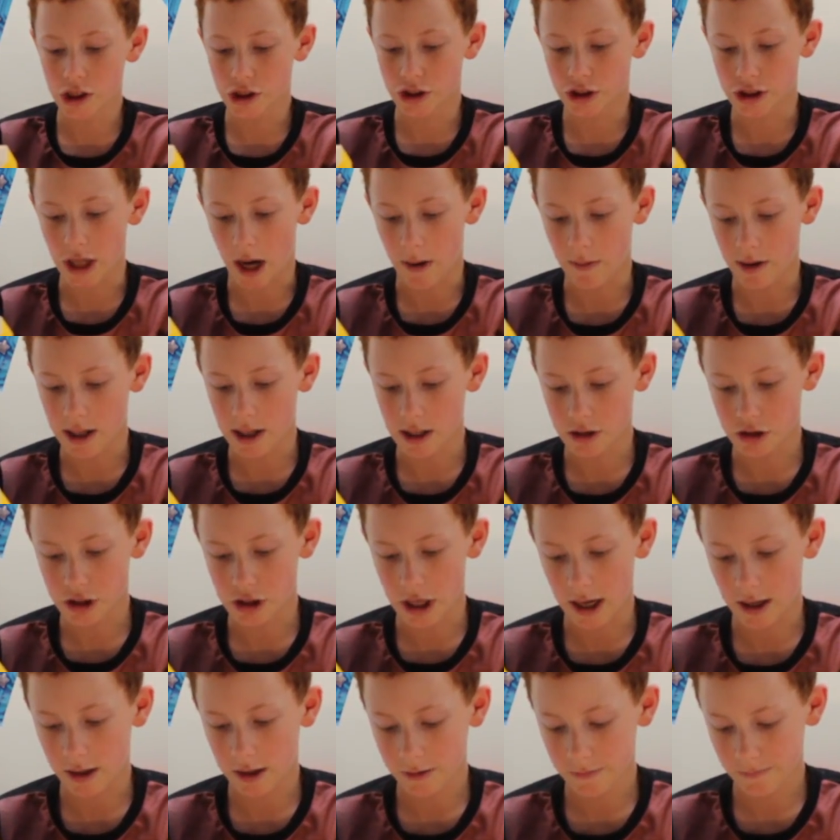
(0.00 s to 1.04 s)
shower
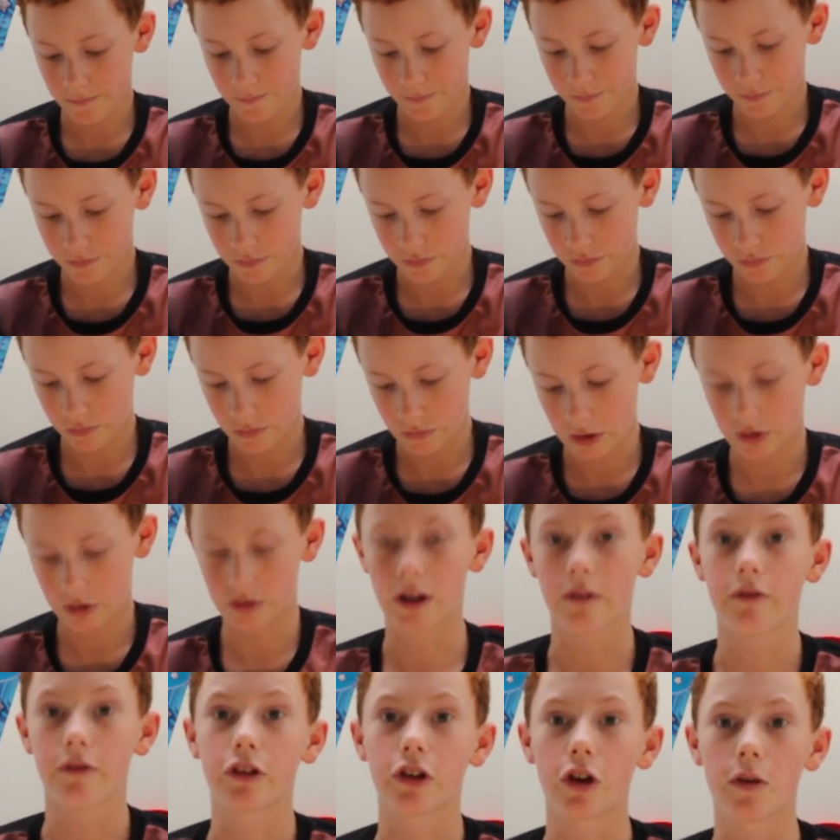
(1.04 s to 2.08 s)
gel.
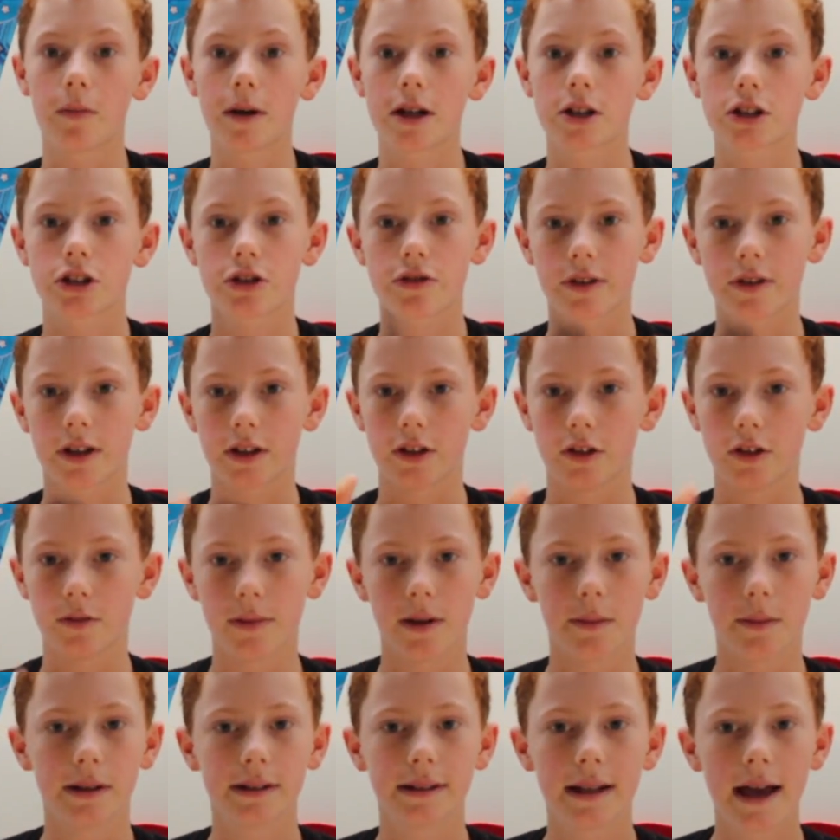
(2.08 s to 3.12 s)
Love it so much. Thank you,
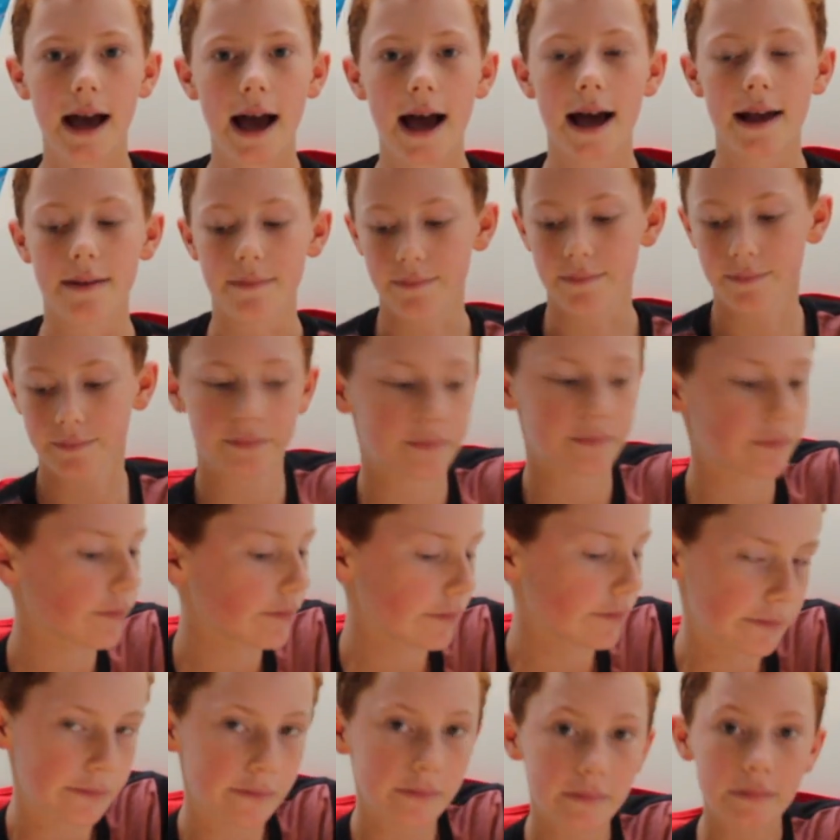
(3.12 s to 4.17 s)
Mum and Dad.
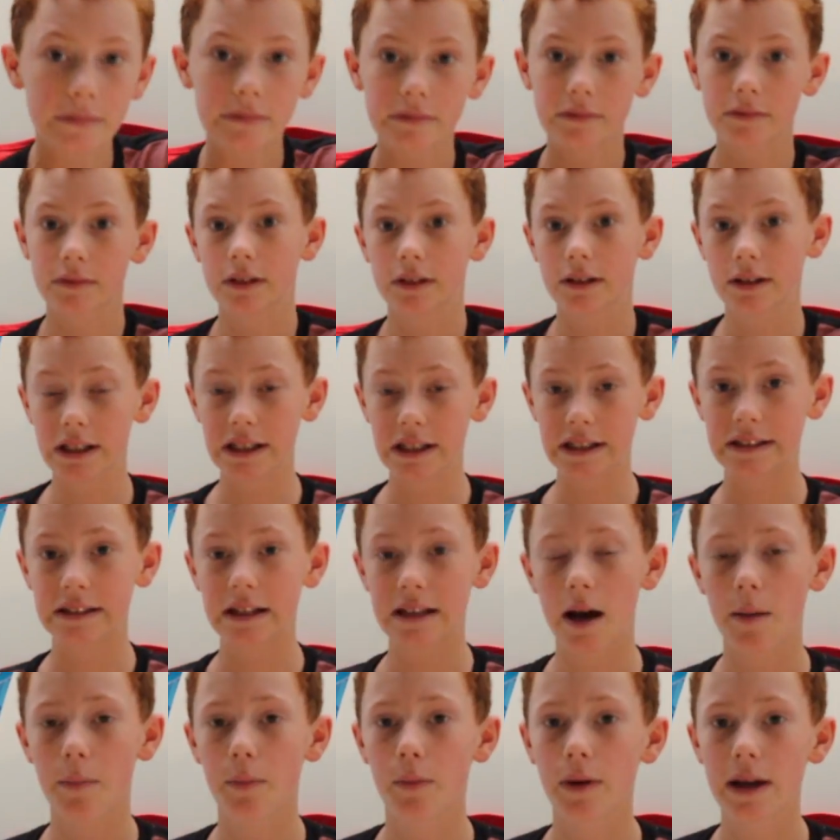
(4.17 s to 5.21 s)
Next
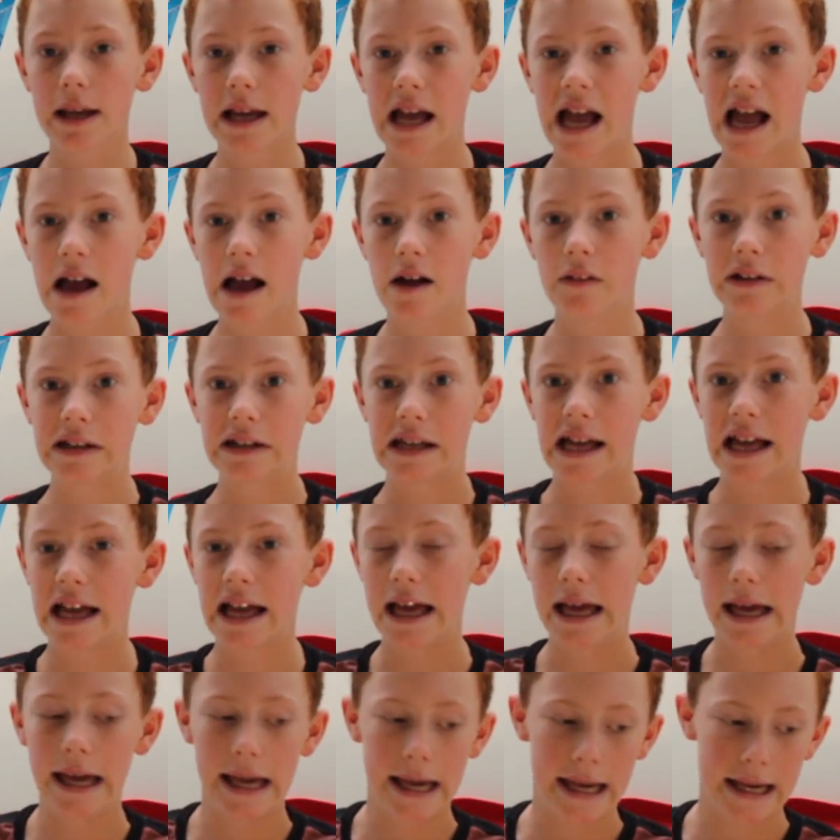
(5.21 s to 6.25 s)
up, we have
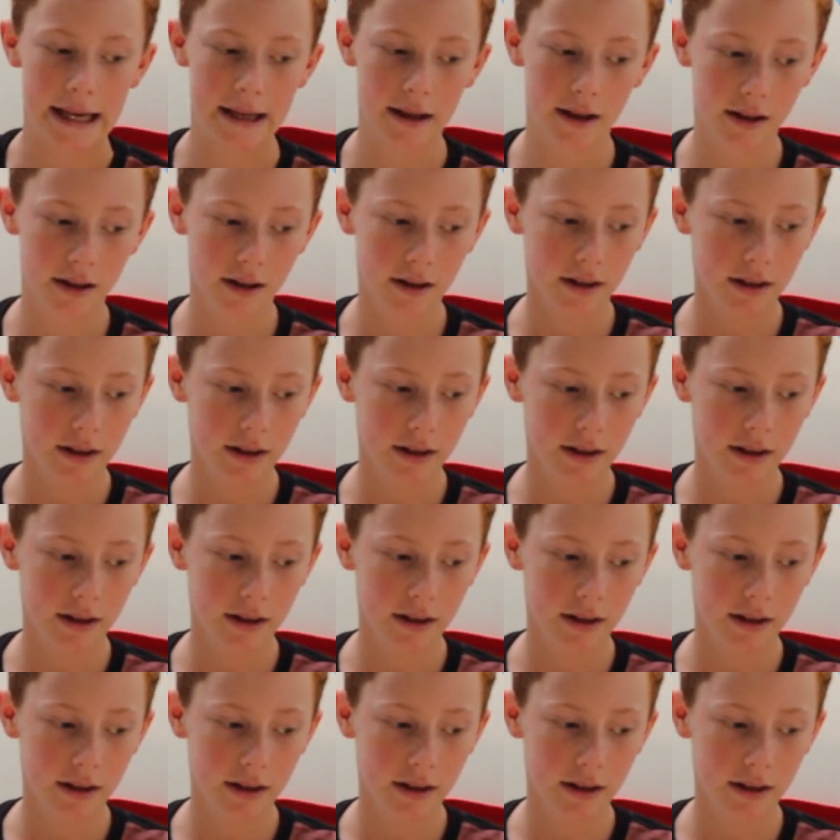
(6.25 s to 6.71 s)
a